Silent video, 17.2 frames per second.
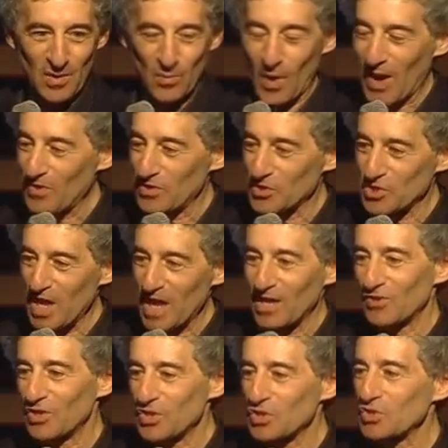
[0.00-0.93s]
rather than
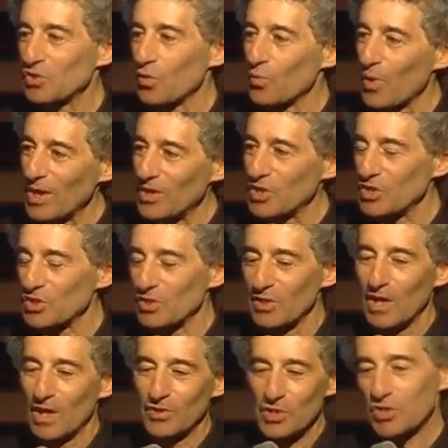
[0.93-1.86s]
saying, this is the, this is
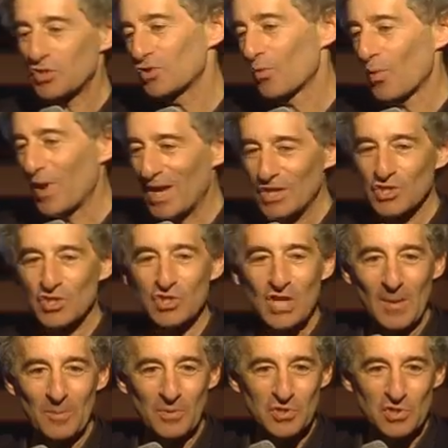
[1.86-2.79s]
the, this is the range of
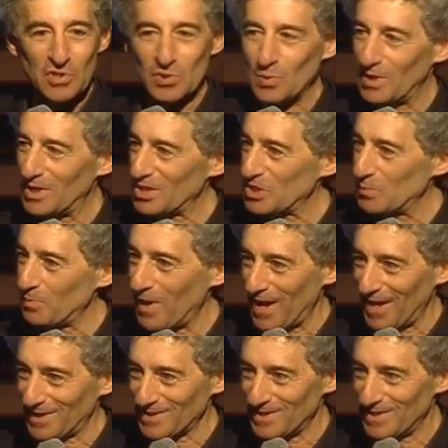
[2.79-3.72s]
temperatures we
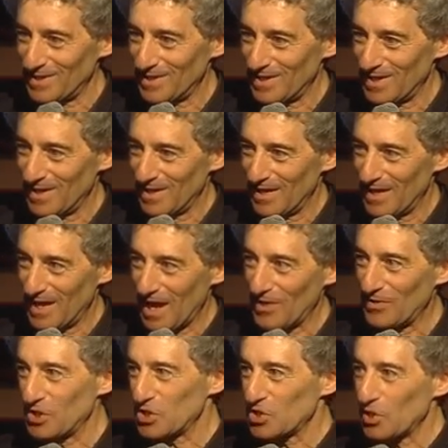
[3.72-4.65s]
expect,
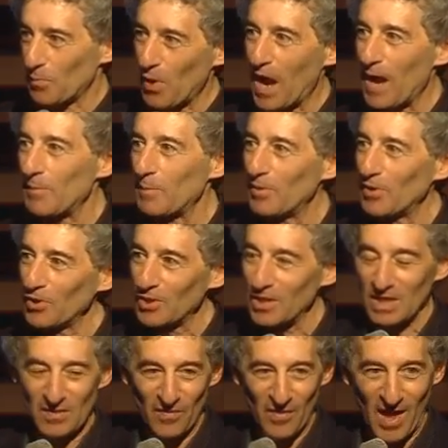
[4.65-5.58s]
and this is the
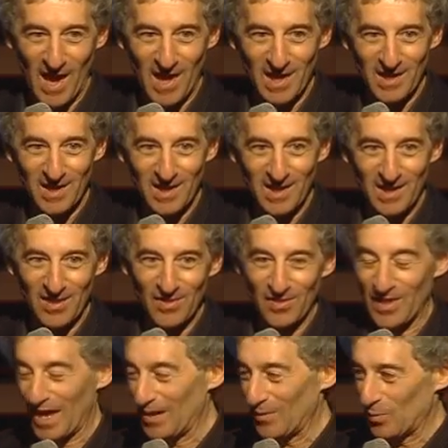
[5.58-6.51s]
probability of that,
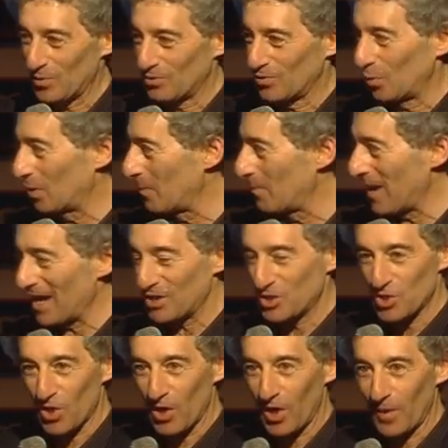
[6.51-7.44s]
then we're doing a bad
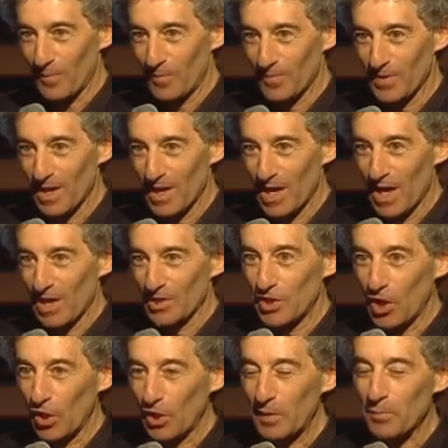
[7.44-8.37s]
job.
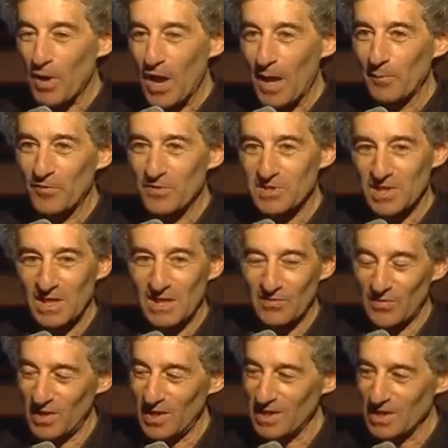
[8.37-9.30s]
The only problem for
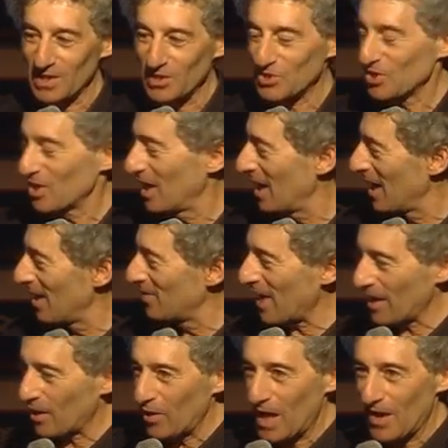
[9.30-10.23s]
TV is
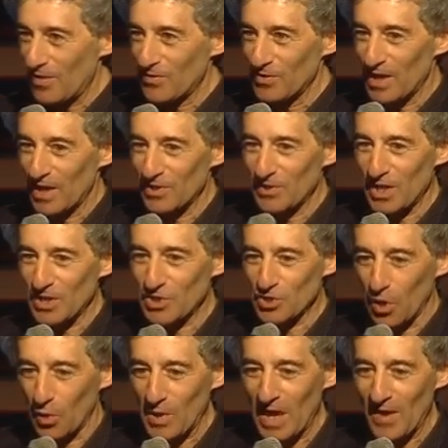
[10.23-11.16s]
they don't, ha- the, they
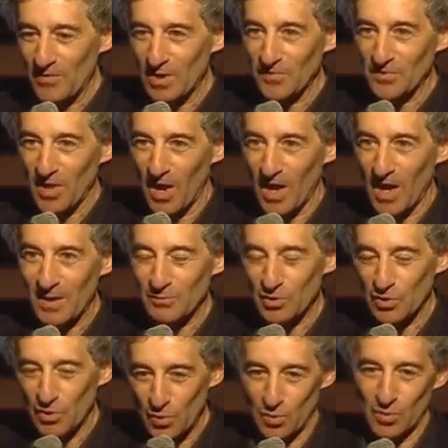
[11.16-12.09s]
don't have enough time
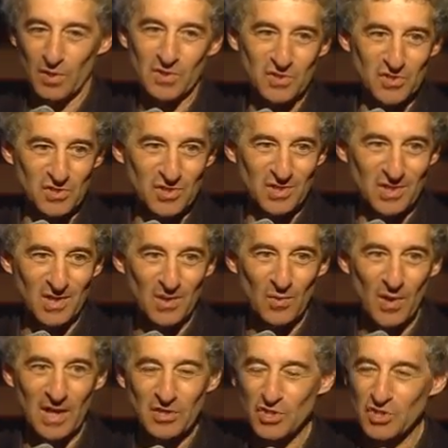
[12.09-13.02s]
to do this
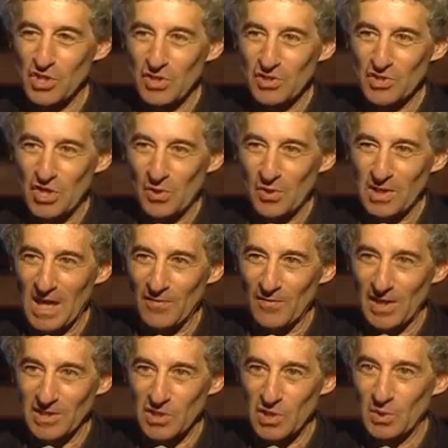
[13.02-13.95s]
right? They generally
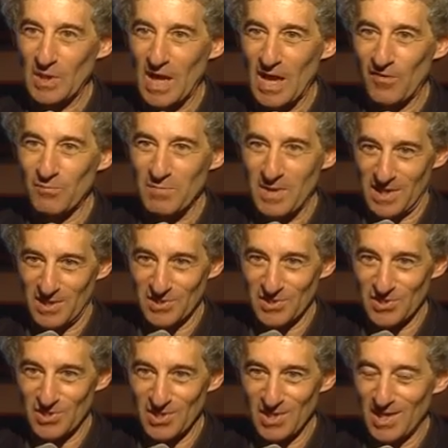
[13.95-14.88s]
have like two and a half
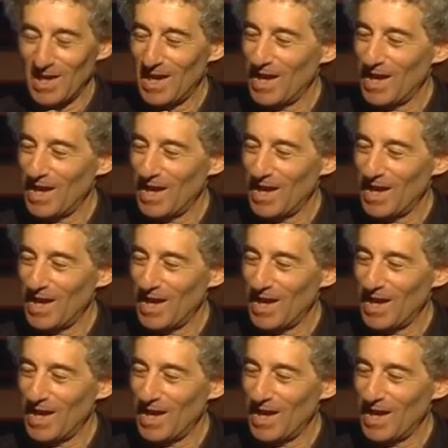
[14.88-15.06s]
minutes.